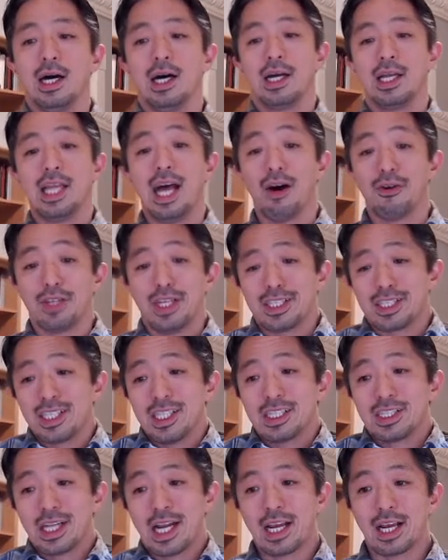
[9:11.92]
Now this
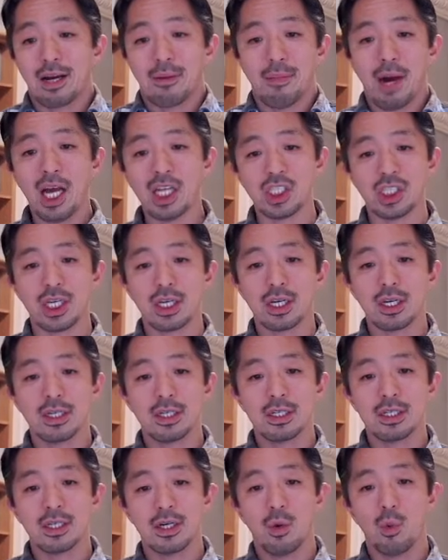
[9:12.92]
is like a magic
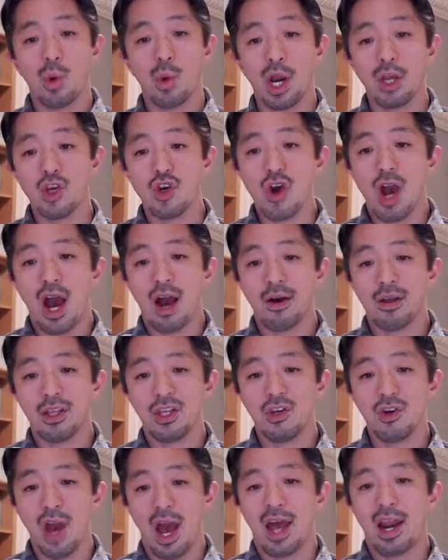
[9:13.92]
where you have
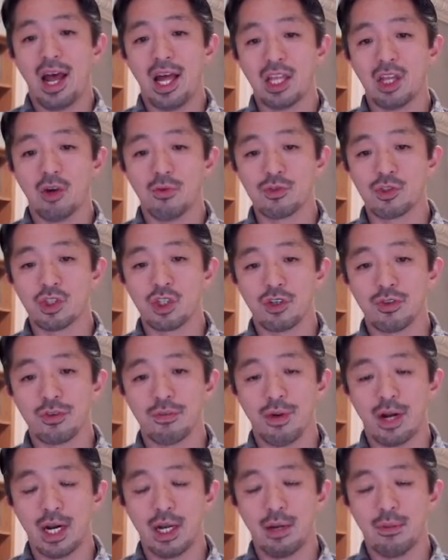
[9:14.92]
you had an observed
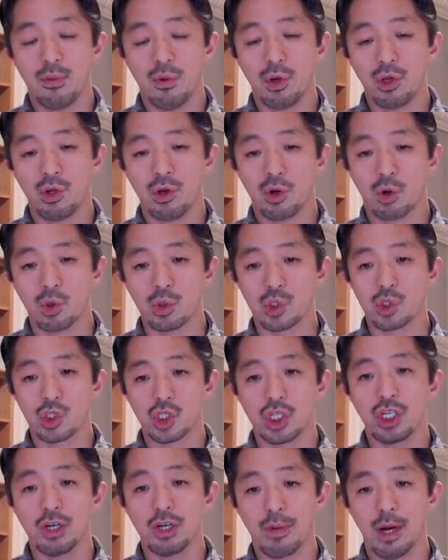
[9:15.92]
variable you're
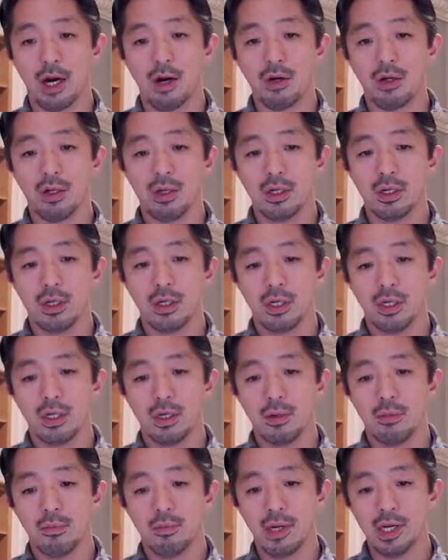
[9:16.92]
concerned about,
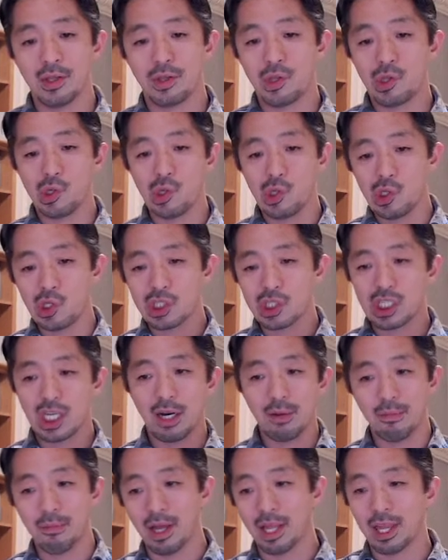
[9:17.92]
but through
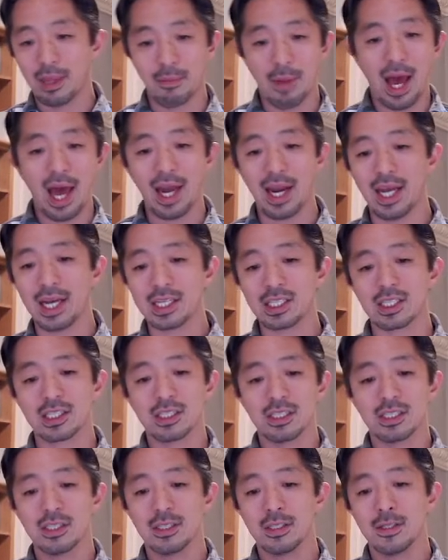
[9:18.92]
some mathematics,
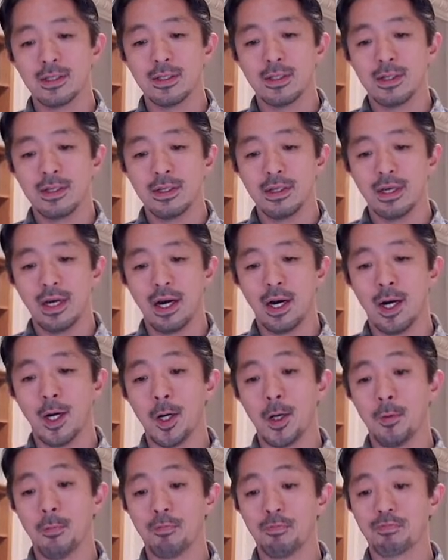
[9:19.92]

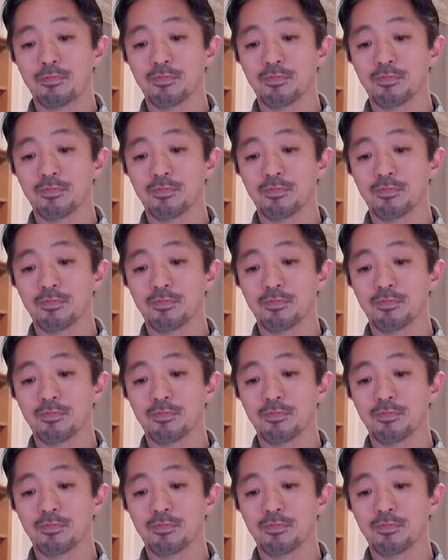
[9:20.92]
um,